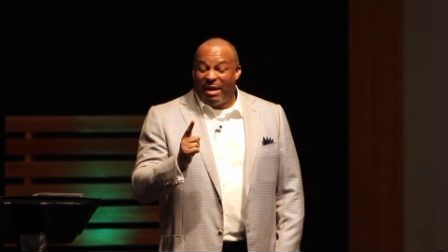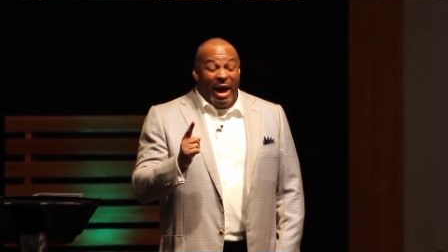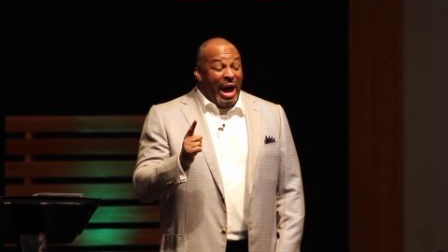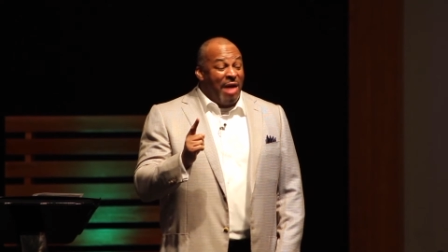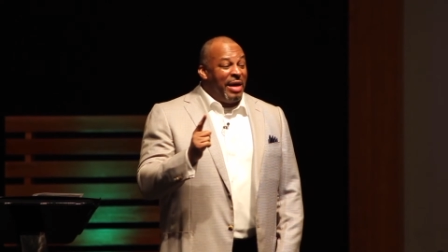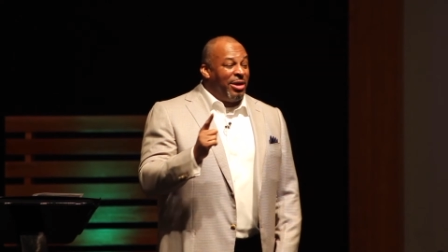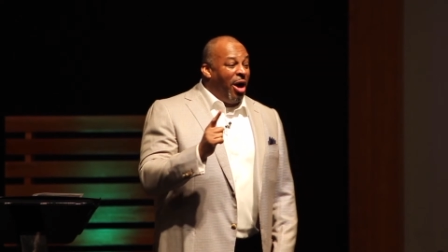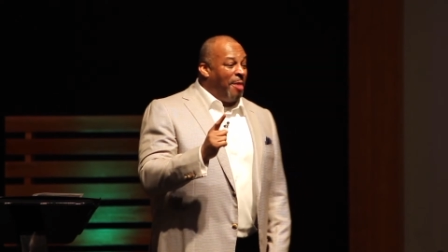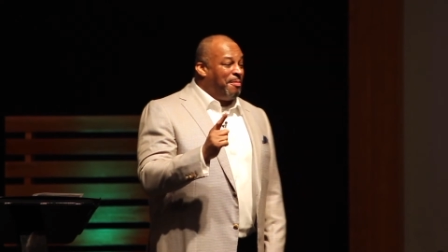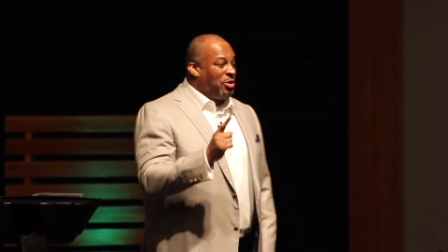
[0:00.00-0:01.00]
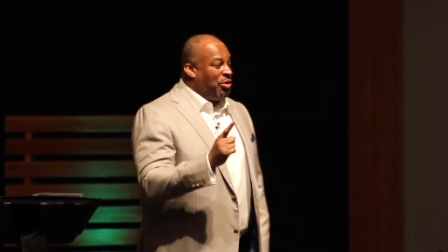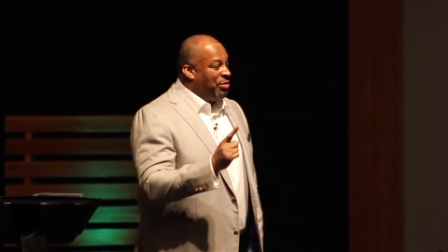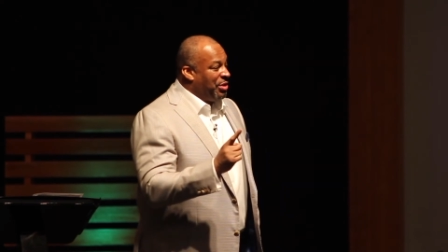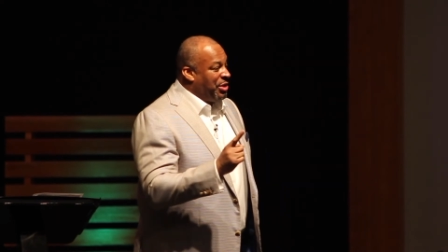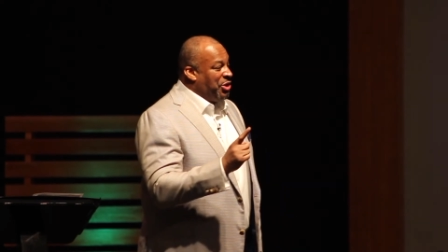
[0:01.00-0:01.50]
I've had
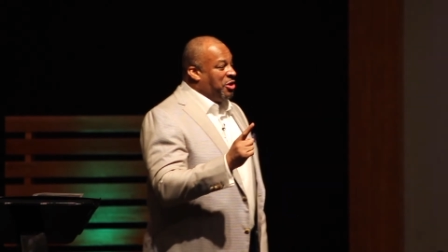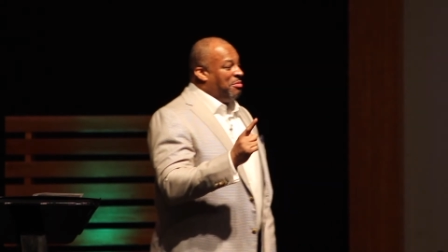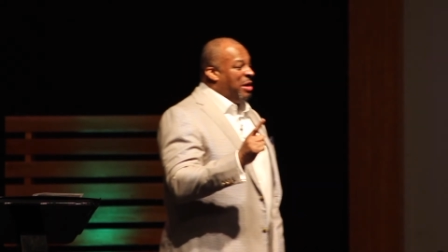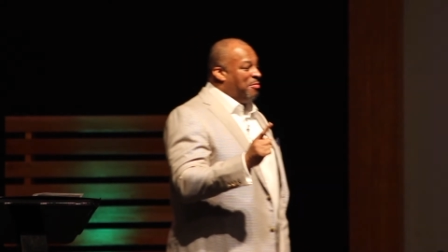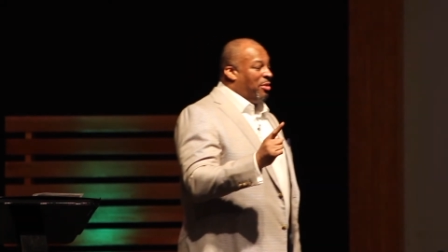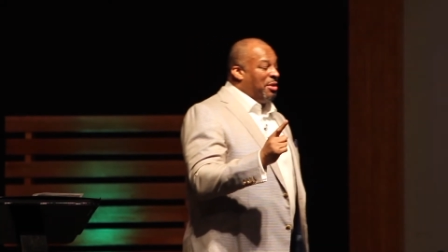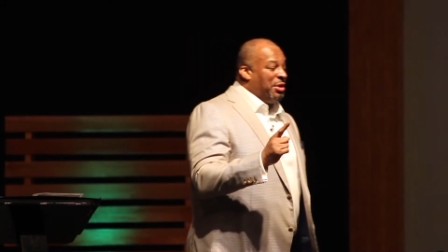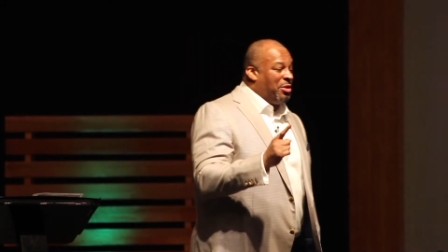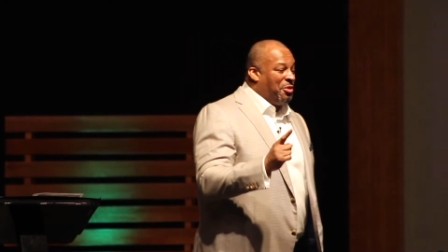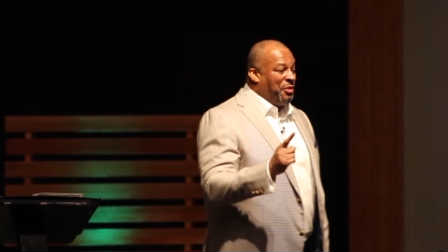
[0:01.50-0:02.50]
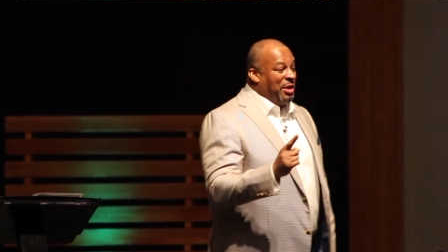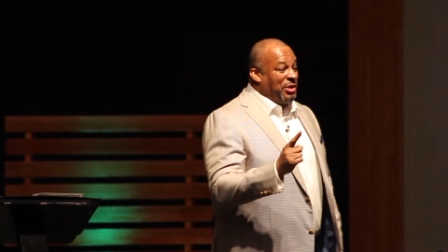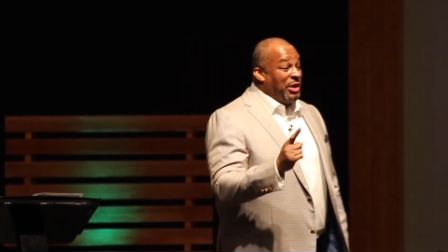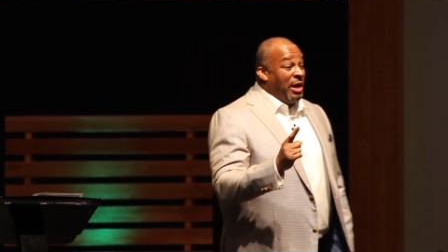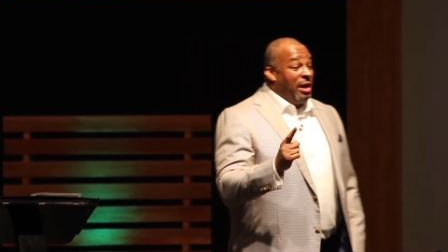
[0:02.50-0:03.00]
opportunities to meet political
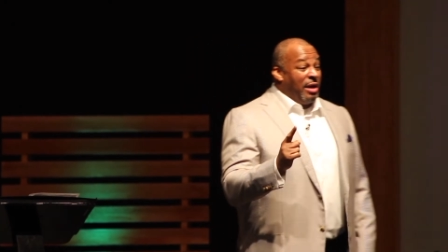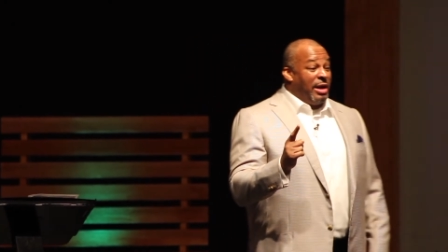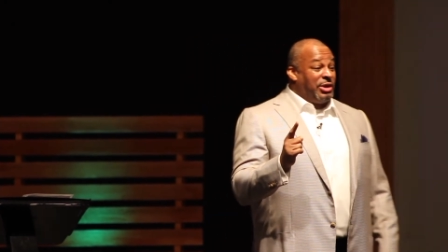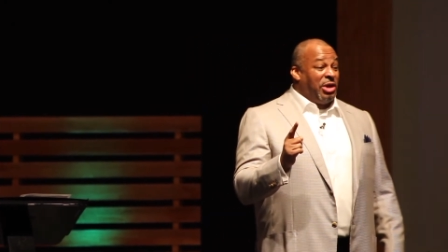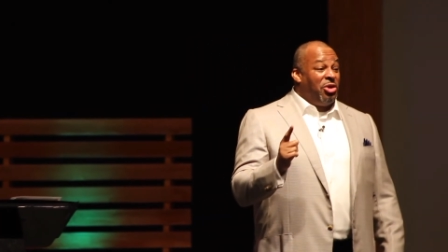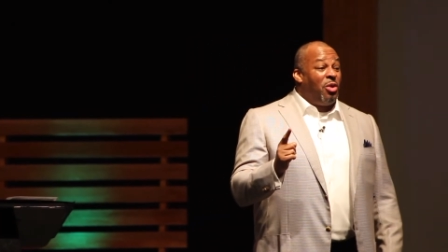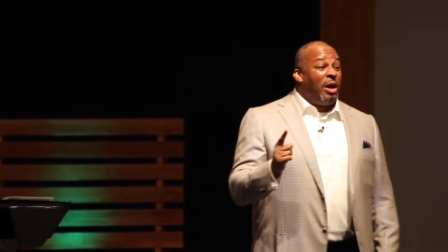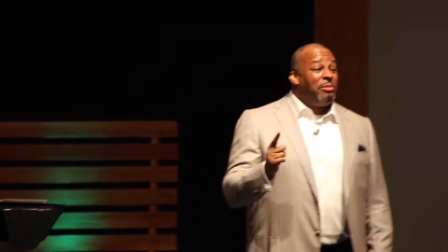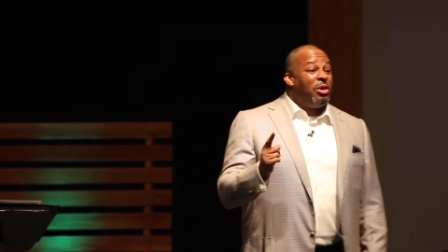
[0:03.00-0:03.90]
figures. And I said, no, I'm